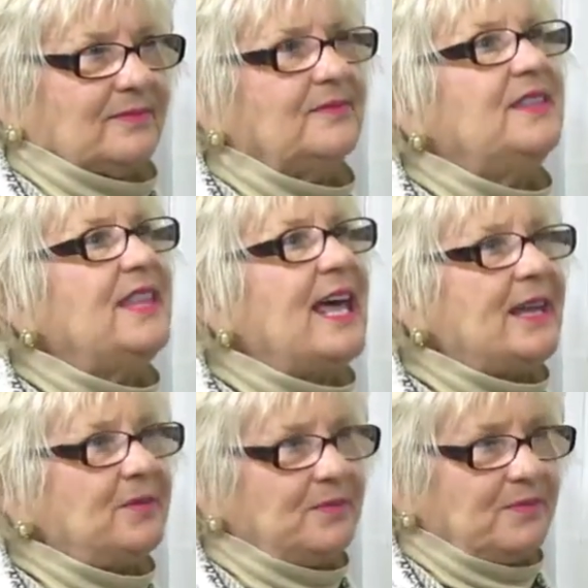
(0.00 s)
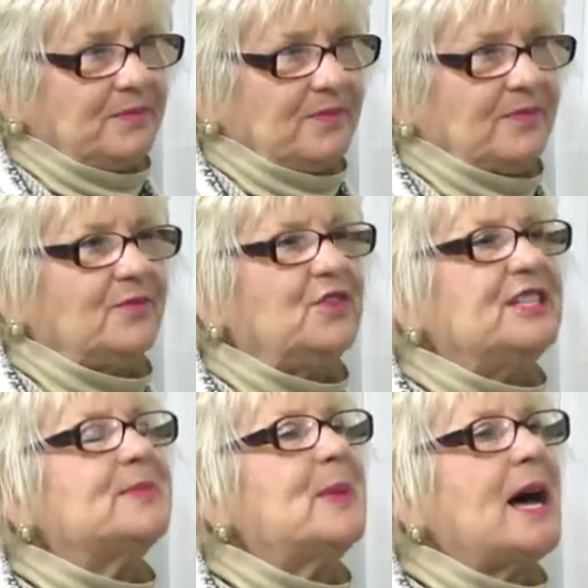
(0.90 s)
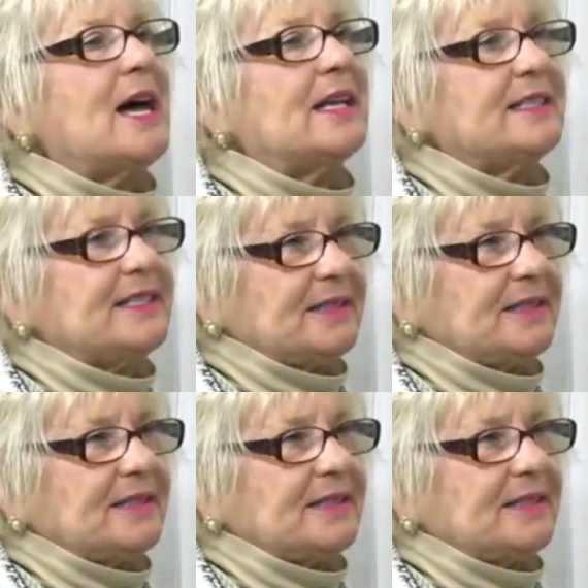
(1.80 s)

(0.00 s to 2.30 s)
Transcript: be able to reiterate respond. back to them